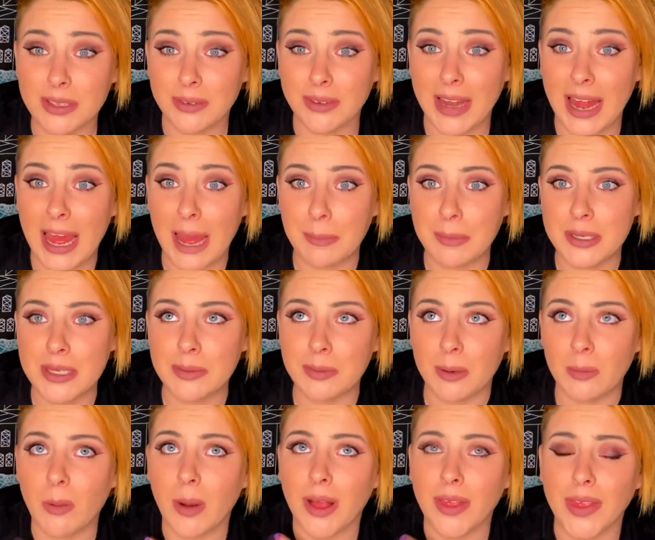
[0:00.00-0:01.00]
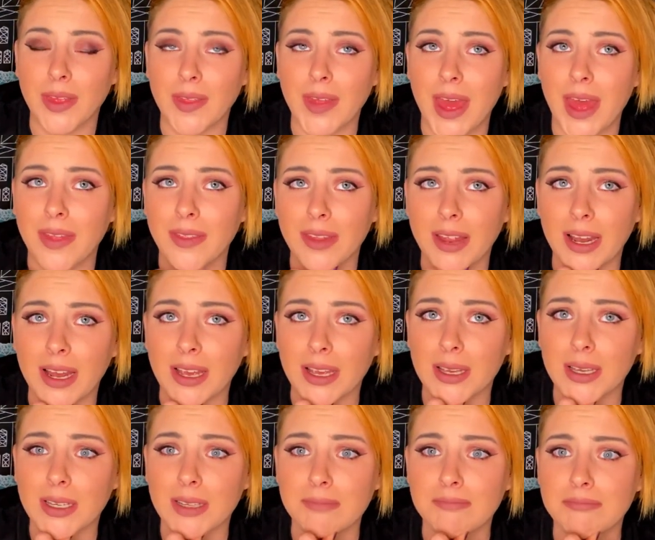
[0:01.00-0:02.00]
something happen to me while they're there, and they're
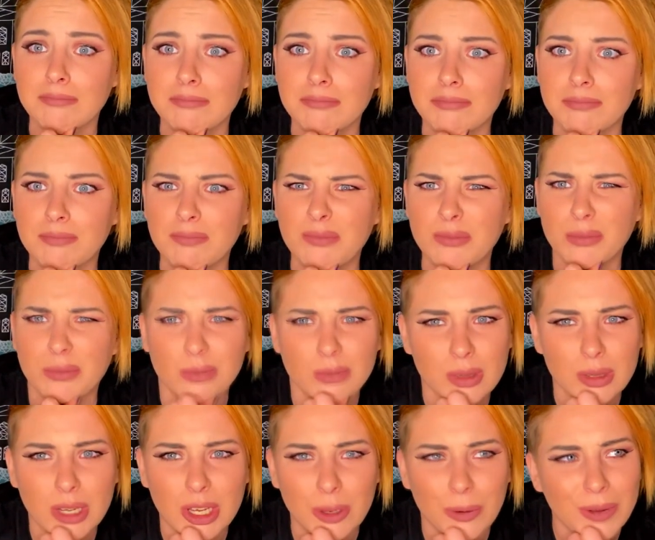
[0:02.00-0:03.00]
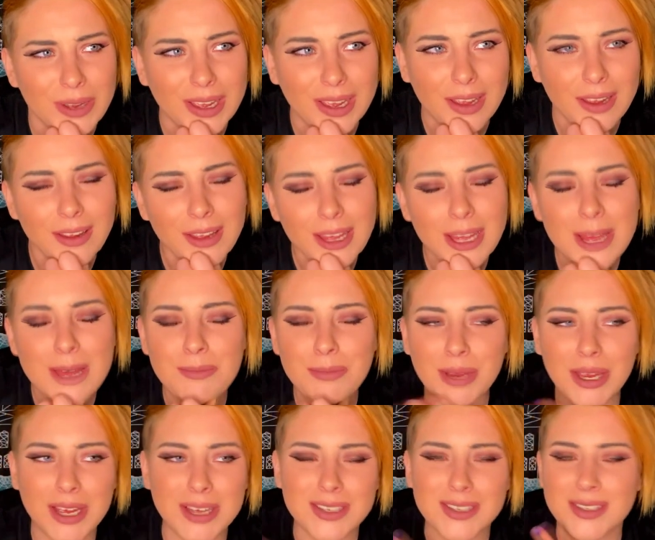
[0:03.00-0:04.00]
like, are you okay?
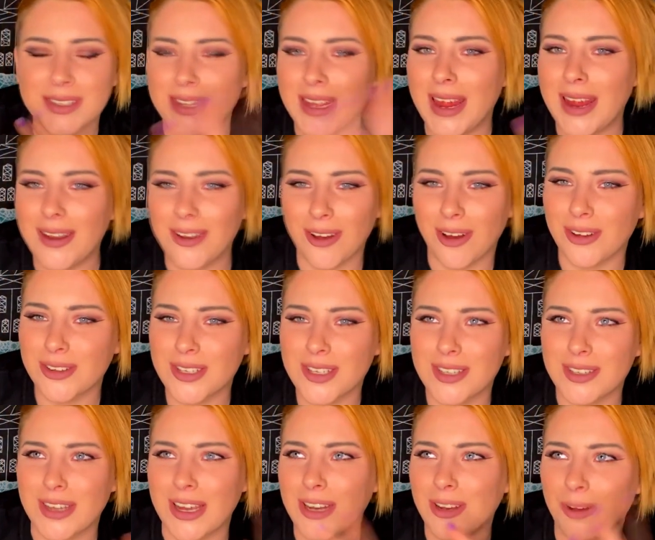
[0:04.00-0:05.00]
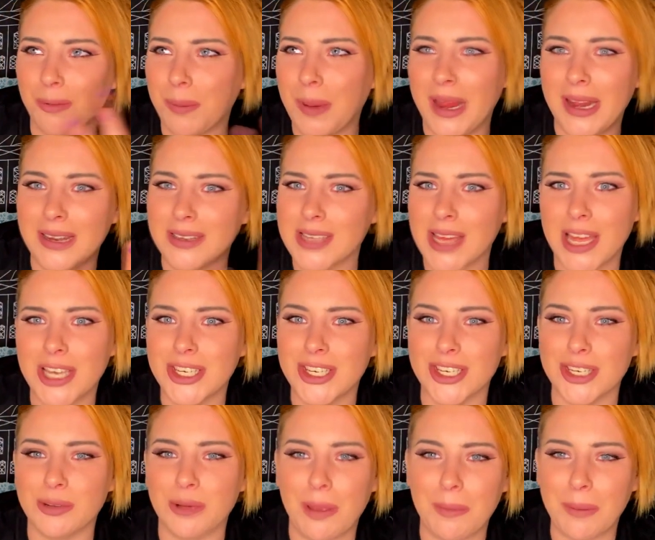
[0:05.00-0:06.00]
Because they're not paying
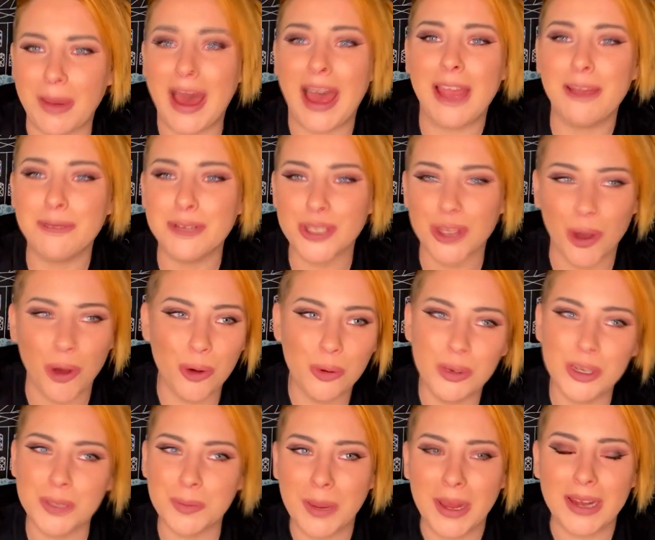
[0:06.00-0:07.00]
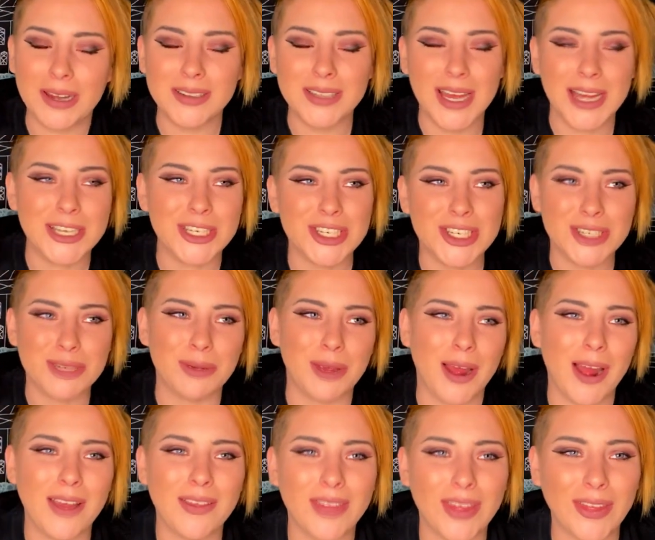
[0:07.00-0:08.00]
attention to it. But I was always paying attention to
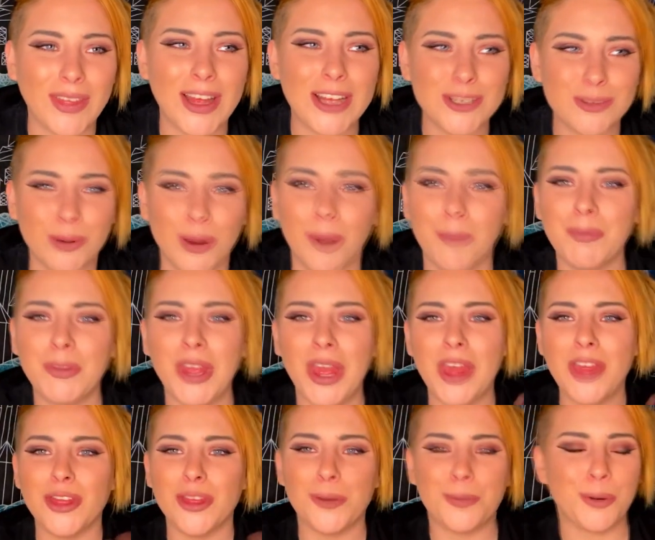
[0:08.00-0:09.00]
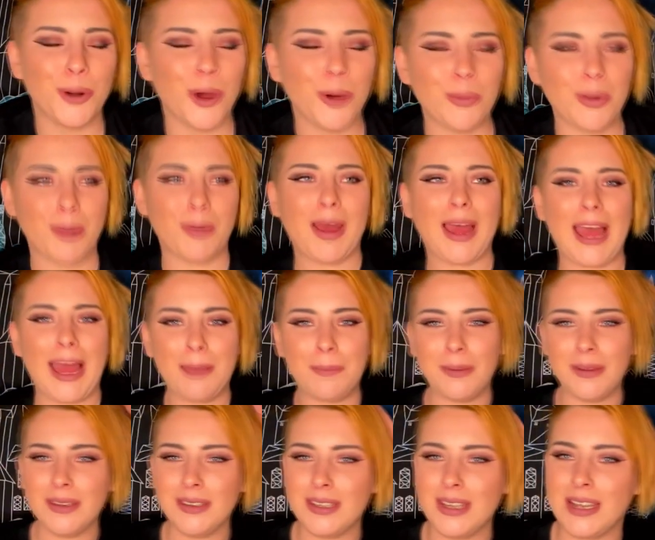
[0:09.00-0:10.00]
it. I think that's what the problem
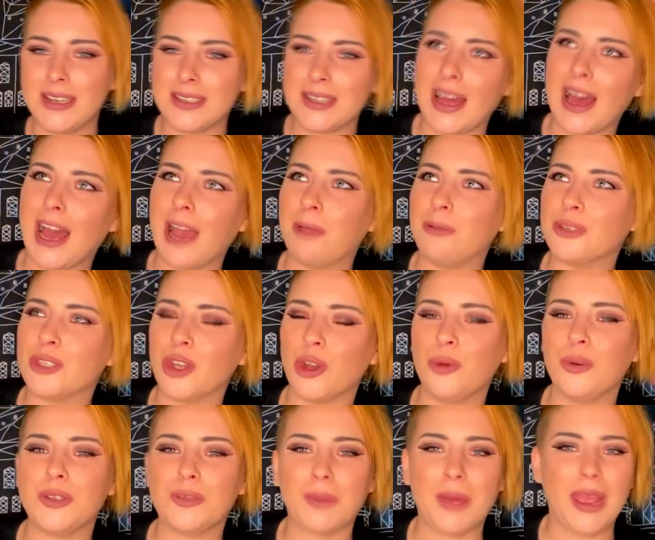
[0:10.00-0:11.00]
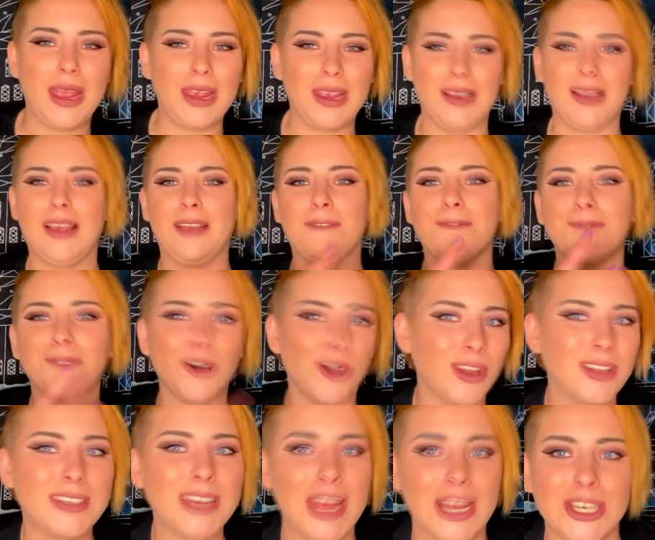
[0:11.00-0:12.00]
happened, is that I was always paying, like,
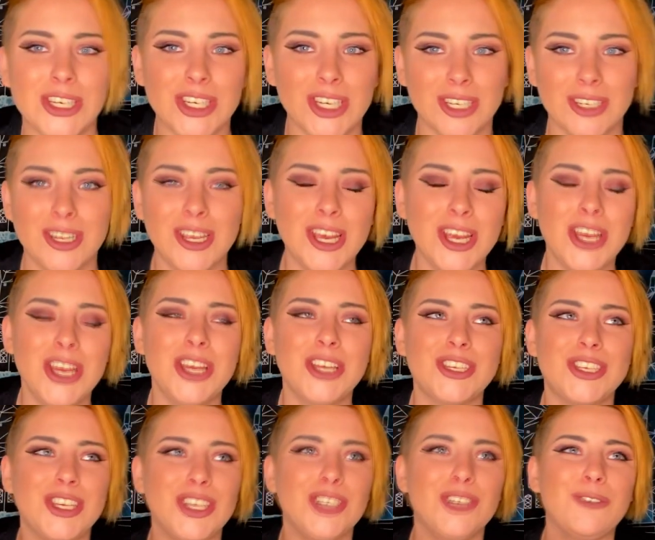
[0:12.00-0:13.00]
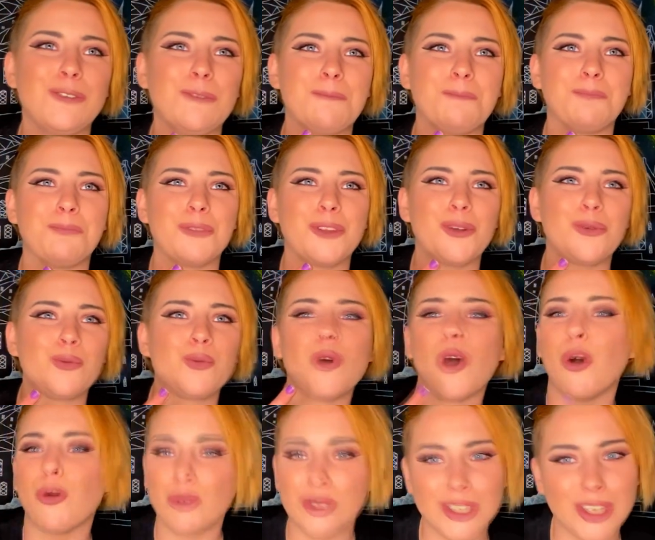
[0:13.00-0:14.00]
full attention to
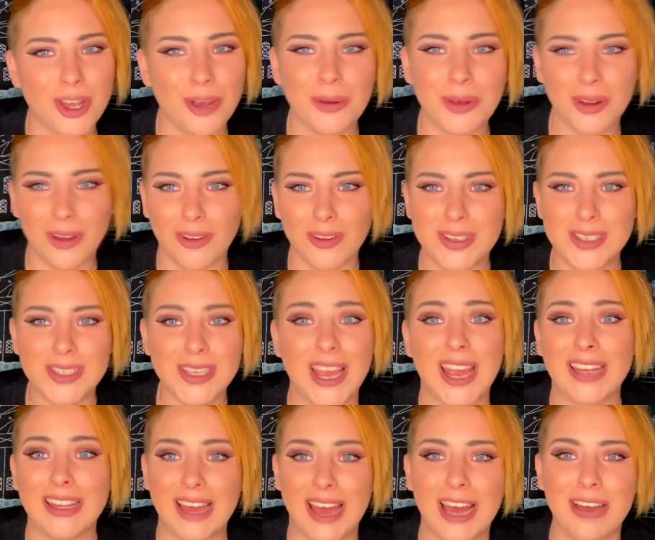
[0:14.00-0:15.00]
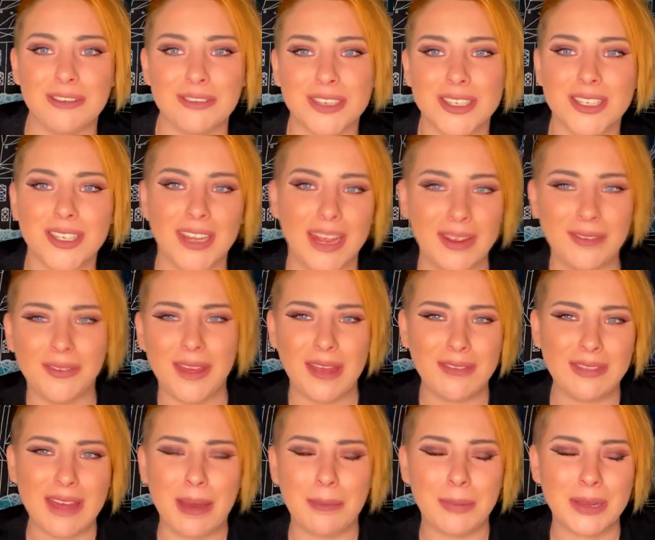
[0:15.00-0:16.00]
what was going on inside the house,
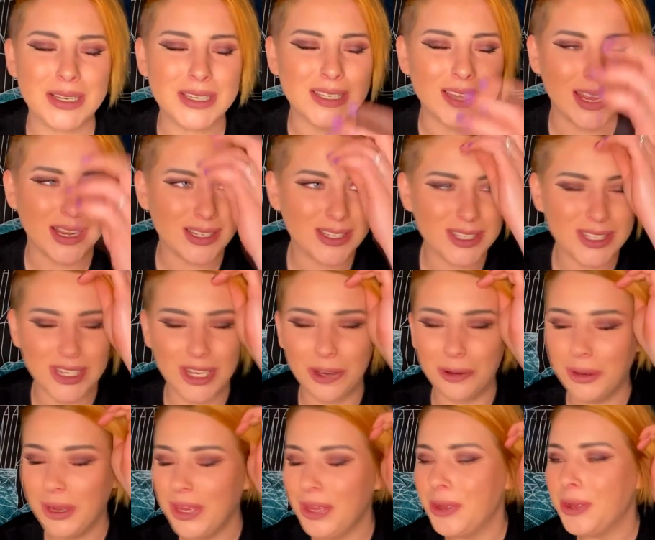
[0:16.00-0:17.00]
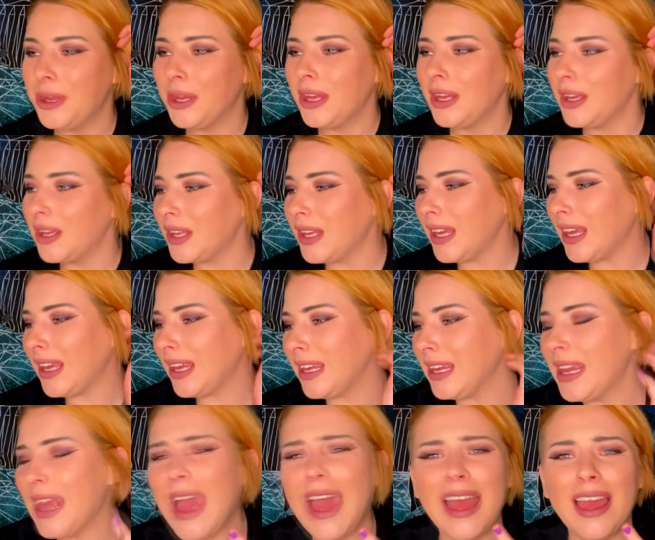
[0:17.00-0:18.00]
if that makes sense. So
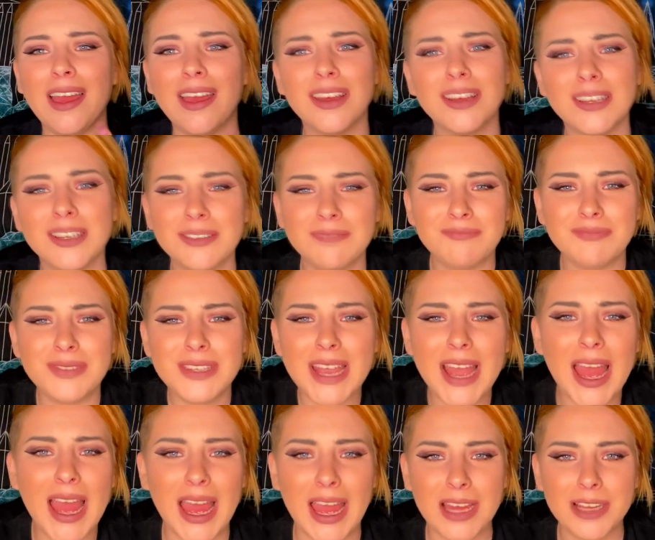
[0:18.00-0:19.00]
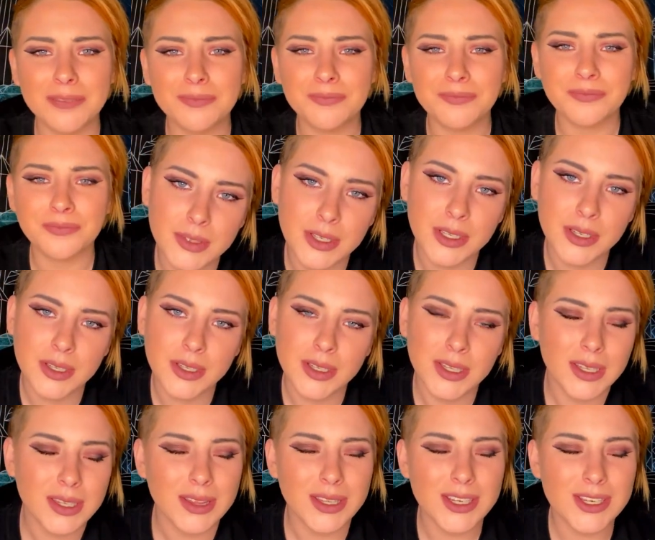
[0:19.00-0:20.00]
yeah,
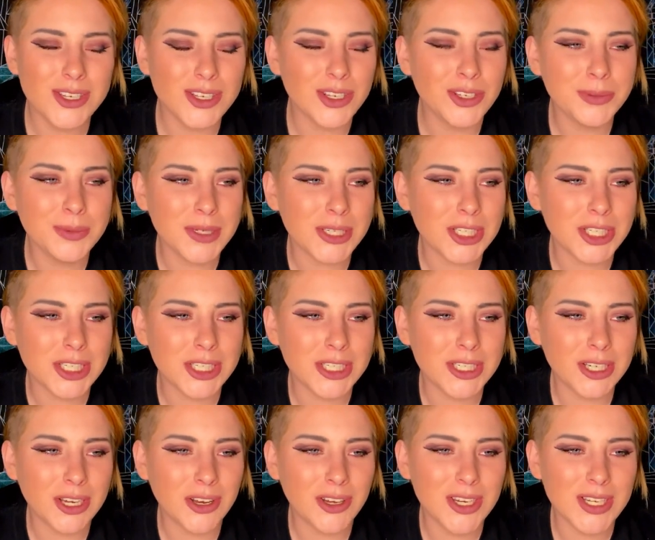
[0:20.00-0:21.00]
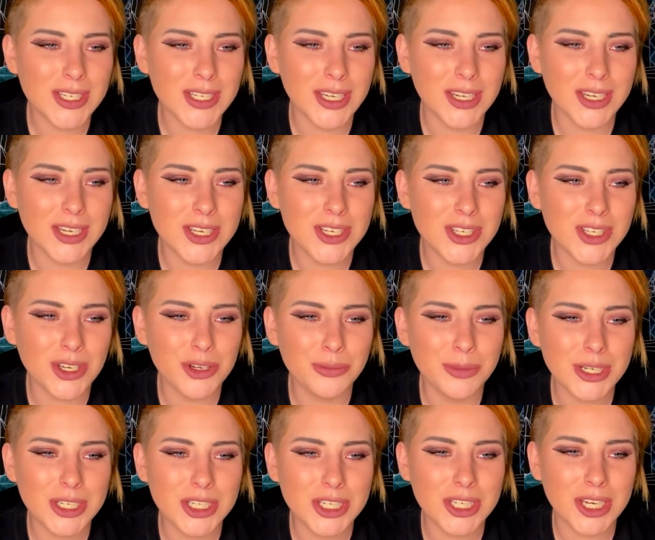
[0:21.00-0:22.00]
there's so much
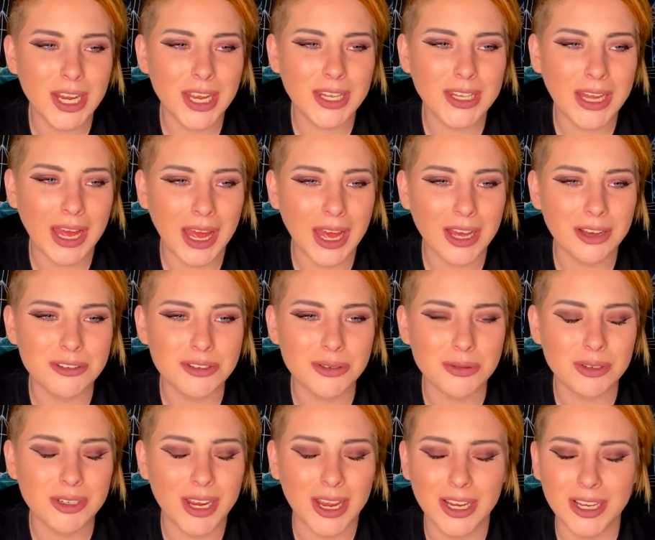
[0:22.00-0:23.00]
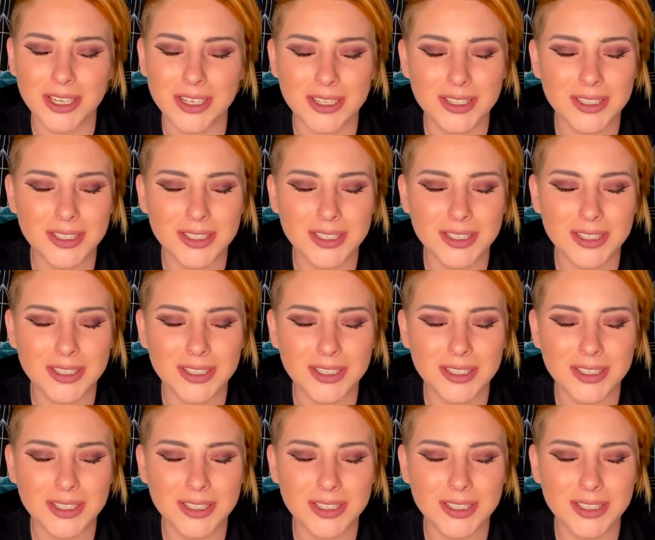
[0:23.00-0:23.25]
in that house which I